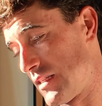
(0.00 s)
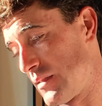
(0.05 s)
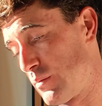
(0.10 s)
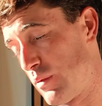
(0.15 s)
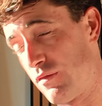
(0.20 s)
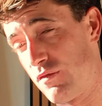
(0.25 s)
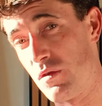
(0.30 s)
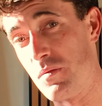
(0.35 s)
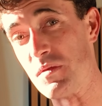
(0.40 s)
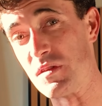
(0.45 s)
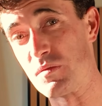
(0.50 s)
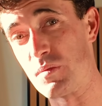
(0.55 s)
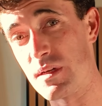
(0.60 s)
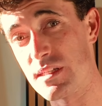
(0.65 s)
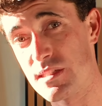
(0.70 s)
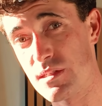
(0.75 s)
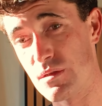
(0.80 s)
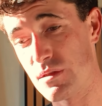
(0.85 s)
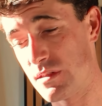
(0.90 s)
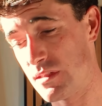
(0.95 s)
performance
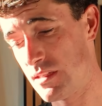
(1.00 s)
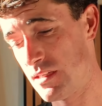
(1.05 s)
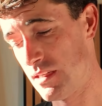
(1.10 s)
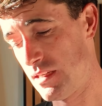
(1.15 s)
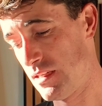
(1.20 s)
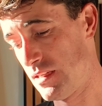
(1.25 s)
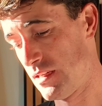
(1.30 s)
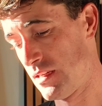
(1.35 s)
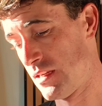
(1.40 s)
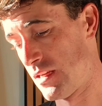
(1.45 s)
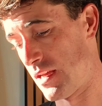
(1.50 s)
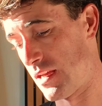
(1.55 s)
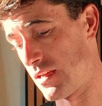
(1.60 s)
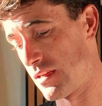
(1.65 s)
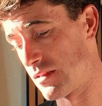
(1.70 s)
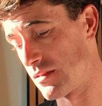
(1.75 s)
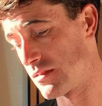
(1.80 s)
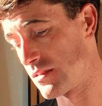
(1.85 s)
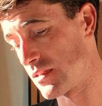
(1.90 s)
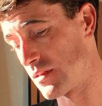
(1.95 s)
wetsuit,
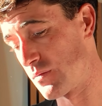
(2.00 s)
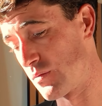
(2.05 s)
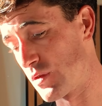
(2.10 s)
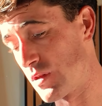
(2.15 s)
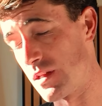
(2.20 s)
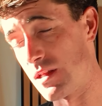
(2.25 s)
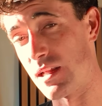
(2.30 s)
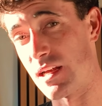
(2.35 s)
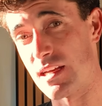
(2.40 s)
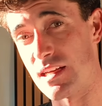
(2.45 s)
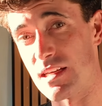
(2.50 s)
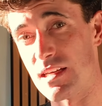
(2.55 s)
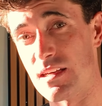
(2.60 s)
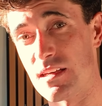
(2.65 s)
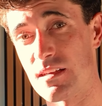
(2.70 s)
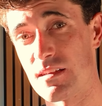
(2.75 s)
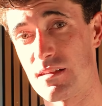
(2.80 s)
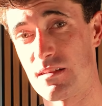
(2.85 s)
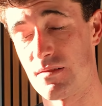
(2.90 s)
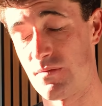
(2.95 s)
and I'm really lucky,
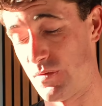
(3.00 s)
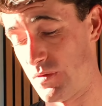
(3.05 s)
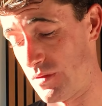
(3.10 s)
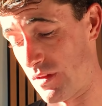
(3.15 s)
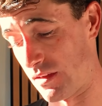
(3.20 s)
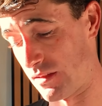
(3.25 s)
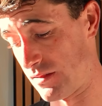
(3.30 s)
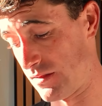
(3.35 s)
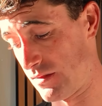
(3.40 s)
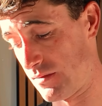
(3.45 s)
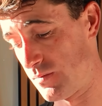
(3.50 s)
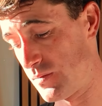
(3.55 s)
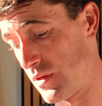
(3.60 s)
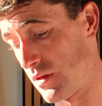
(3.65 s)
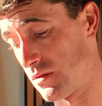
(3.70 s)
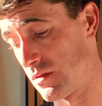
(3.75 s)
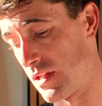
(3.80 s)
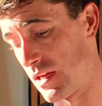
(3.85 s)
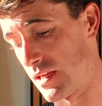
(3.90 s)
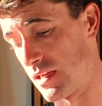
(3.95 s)
like
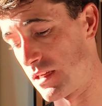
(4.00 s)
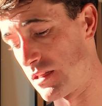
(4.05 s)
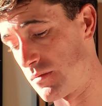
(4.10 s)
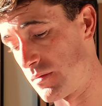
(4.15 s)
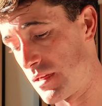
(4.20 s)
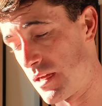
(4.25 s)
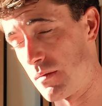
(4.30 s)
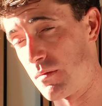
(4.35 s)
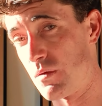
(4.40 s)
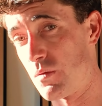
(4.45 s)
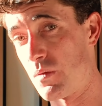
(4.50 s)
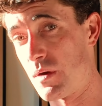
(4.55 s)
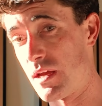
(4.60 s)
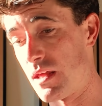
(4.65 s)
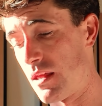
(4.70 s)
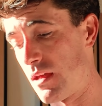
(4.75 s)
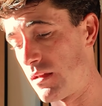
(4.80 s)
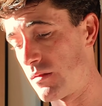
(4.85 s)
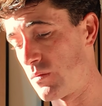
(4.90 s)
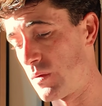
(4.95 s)
beyond lucky, to be able to wear
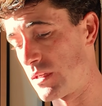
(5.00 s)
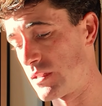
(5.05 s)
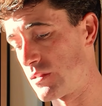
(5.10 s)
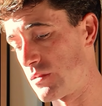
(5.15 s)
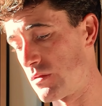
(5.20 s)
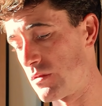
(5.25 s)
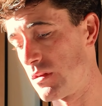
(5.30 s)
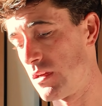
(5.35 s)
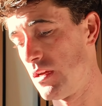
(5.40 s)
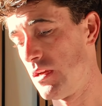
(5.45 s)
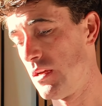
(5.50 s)
that wetsuit.